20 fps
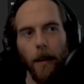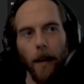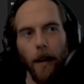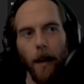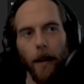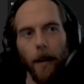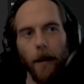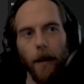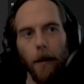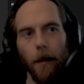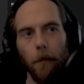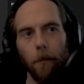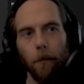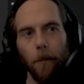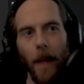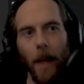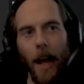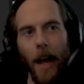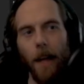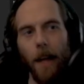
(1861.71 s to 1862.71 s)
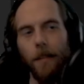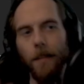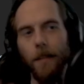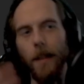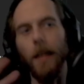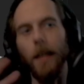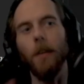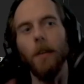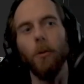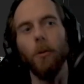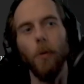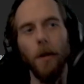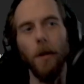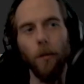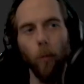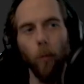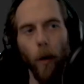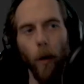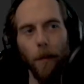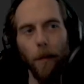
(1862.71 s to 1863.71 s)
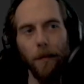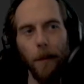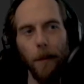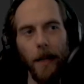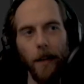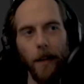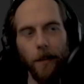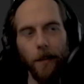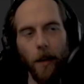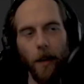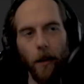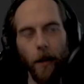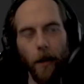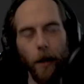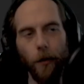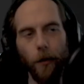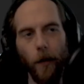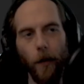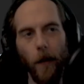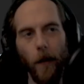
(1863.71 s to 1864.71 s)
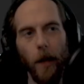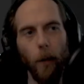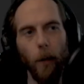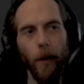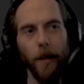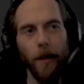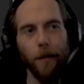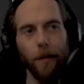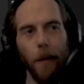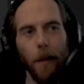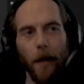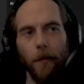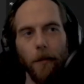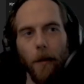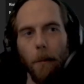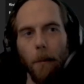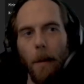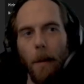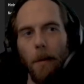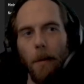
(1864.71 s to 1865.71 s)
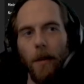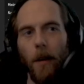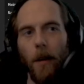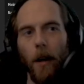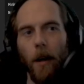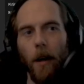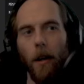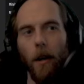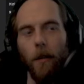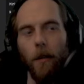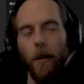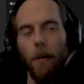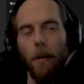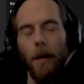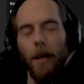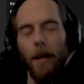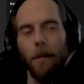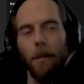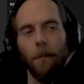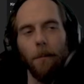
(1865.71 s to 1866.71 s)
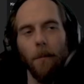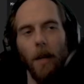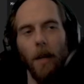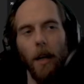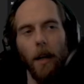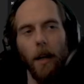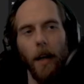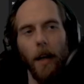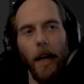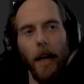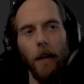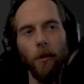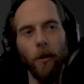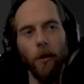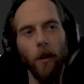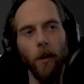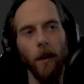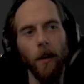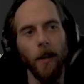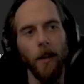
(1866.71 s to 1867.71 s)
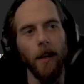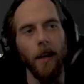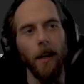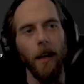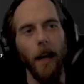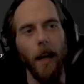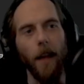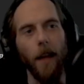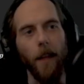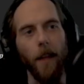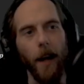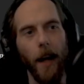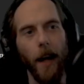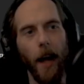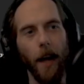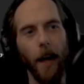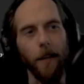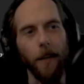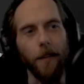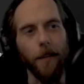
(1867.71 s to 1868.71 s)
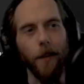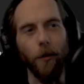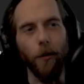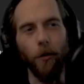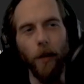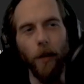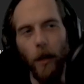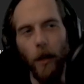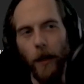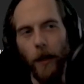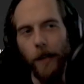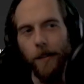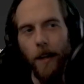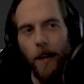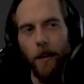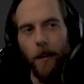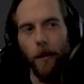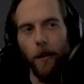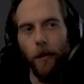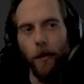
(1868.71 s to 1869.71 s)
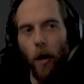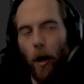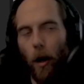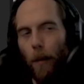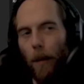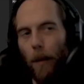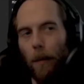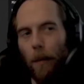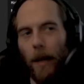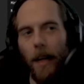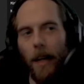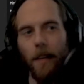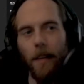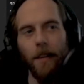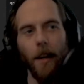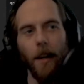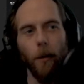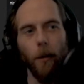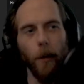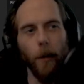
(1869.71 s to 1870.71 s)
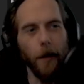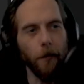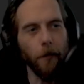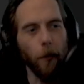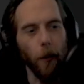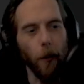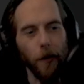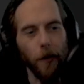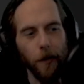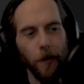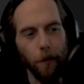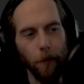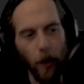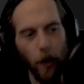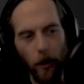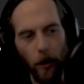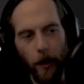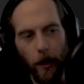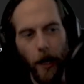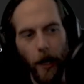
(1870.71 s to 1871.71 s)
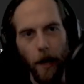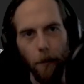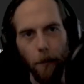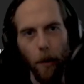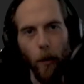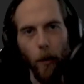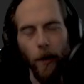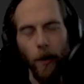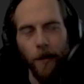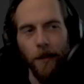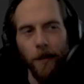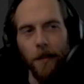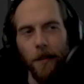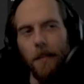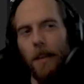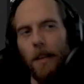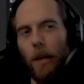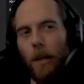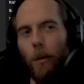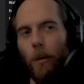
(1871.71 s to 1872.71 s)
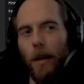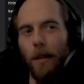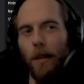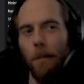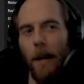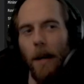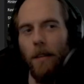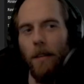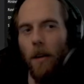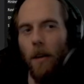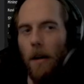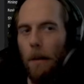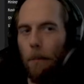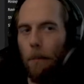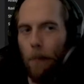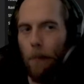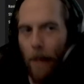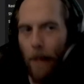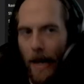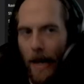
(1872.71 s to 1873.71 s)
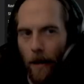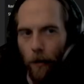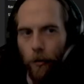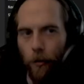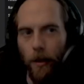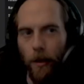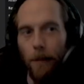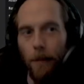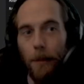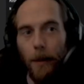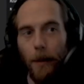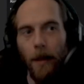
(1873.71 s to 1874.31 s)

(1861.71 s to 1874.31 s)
Has the increased warp speed acceleration that you would expect from Mimitar or from Angel, and then it has the shield extenders, armor plates, and reinforced bulkhead bonuses that you would expect on a battleship.